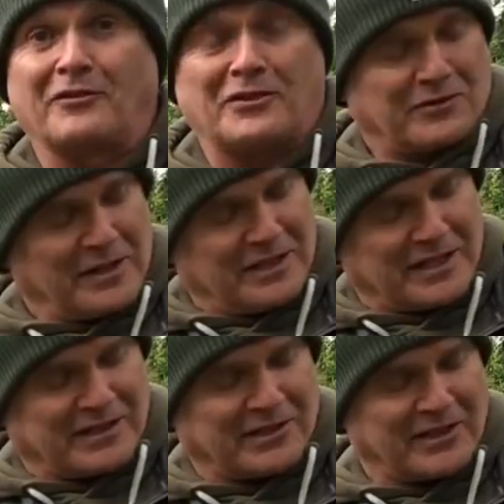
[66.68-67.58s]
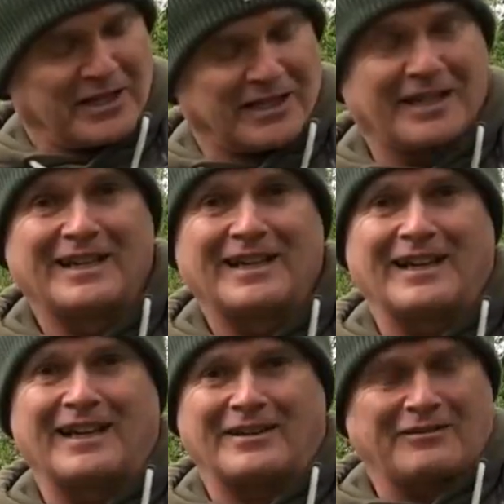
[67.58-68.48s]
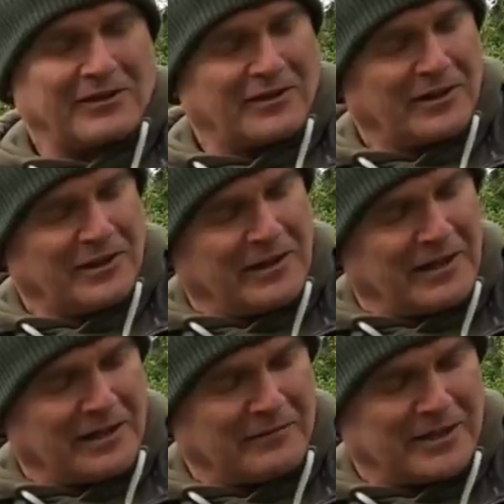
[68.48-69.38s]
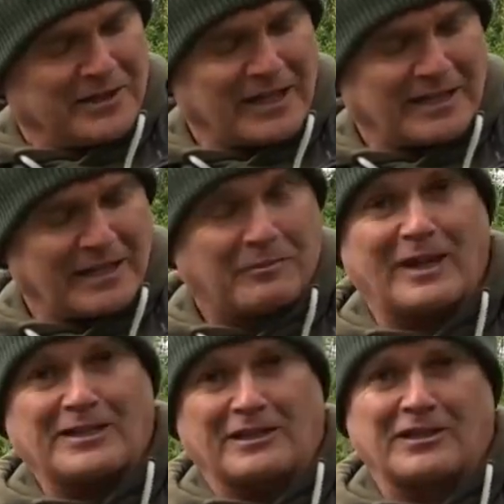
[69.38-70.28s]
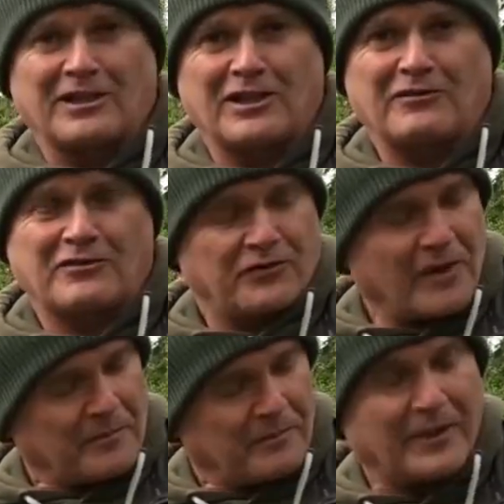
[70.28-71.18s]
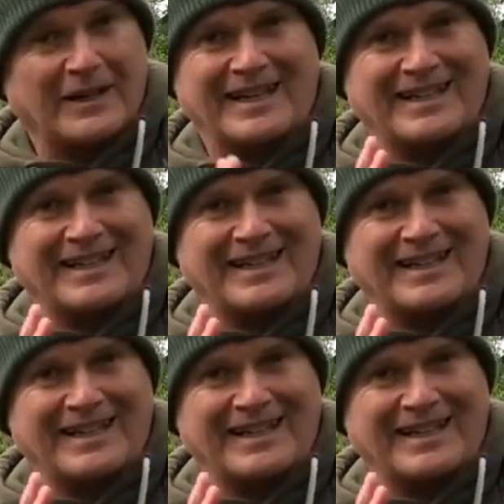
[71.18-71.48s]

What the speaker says: obvious reasons it's got this, I think, rather aesthetically pleasant curved front, but